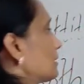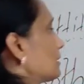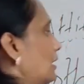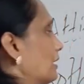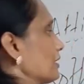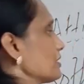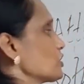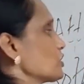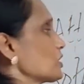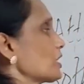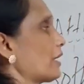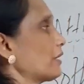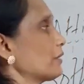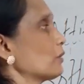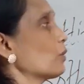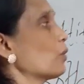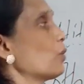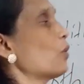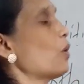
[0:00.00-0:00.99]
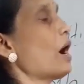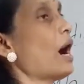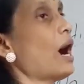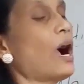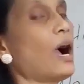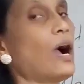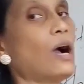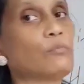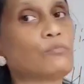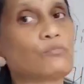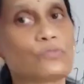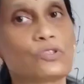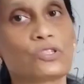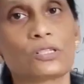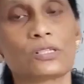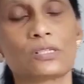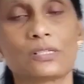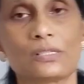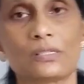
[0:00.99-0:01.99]
legs and no
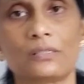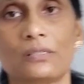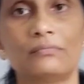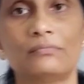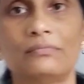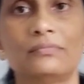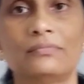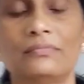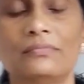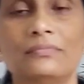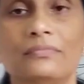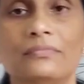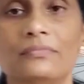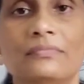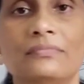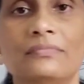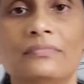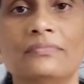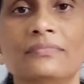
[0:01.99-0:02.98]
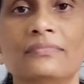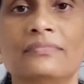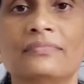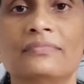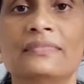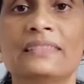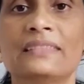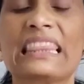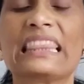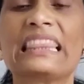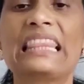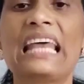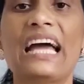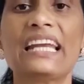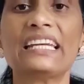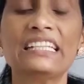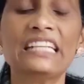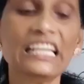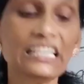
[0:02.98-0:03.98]
arms.
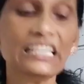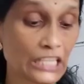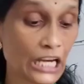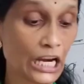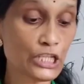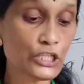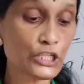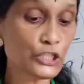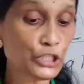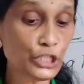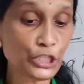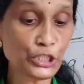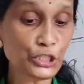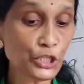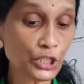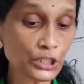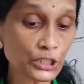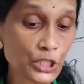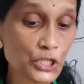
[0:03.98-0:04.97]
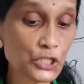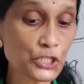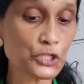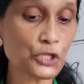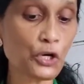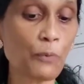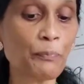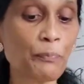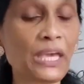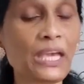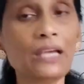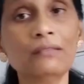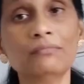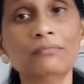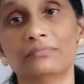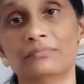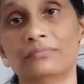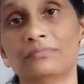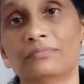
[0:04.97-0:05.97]
That details did not stop
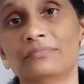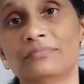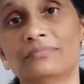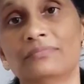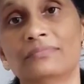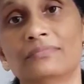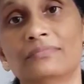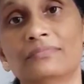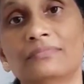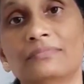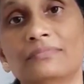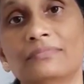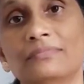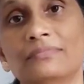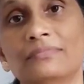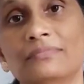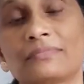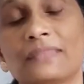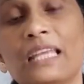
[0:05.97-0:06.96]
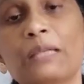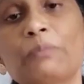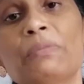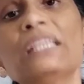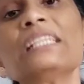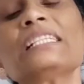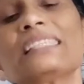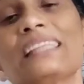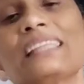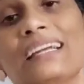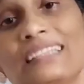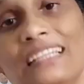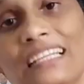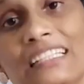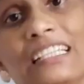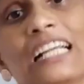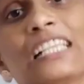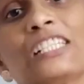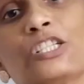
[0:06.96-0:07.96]
him. That means
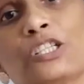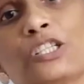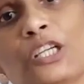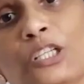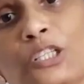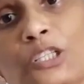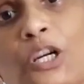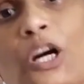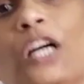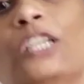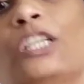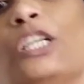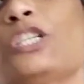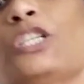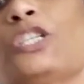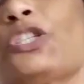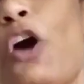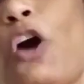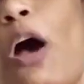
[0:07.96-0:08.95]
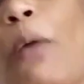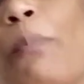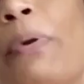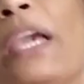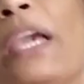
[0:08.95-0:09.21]
that details did not stop